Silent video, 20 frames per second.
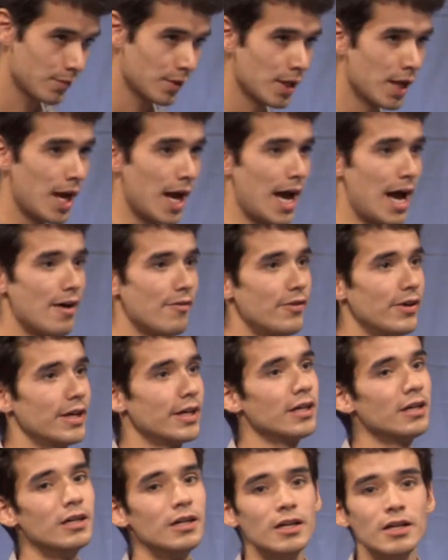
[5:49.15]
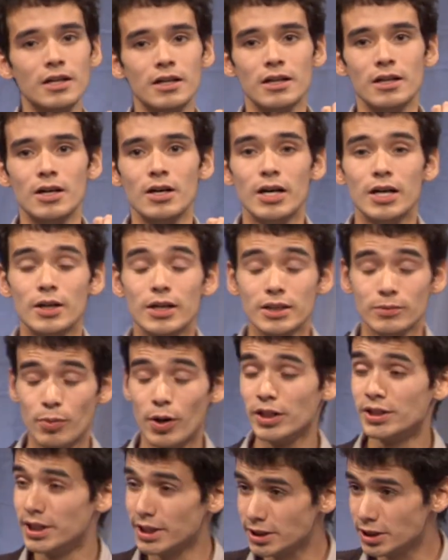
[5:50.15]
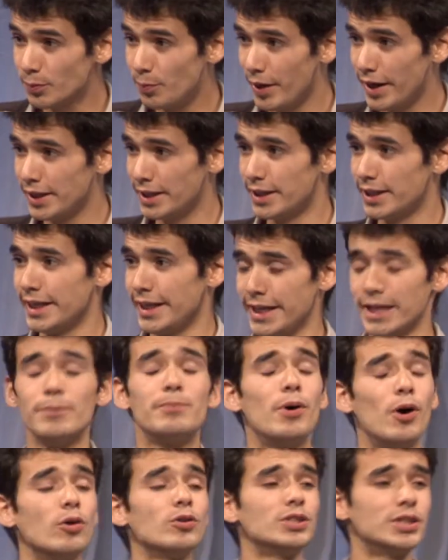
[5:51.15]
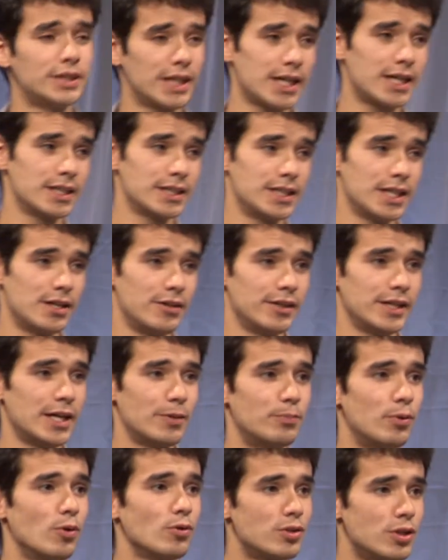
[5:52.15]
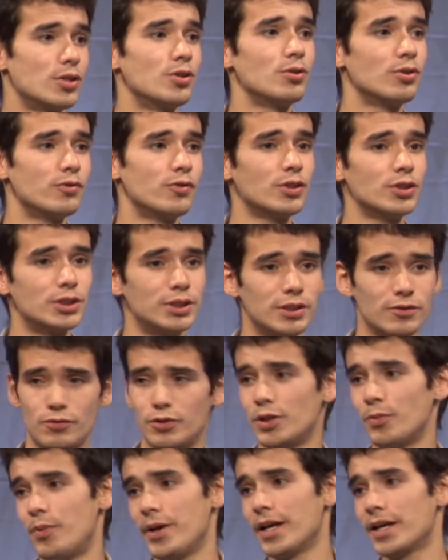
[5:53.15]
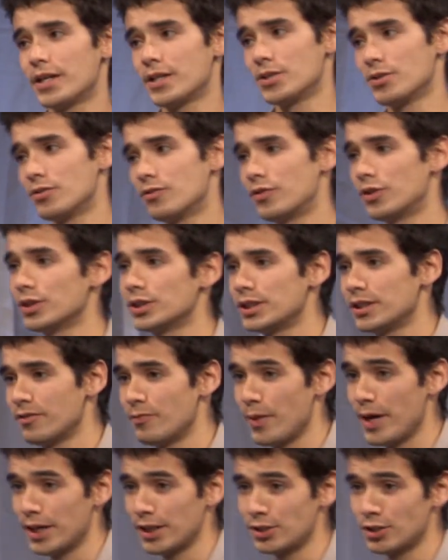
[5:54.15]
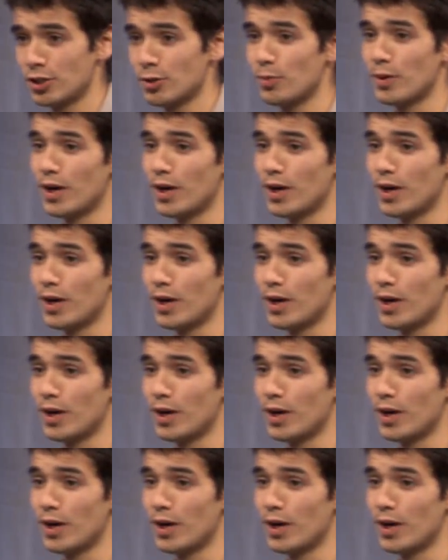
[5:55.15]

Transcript: having participated in post-secondary at both the University of Winnipeg and University of Manitoba.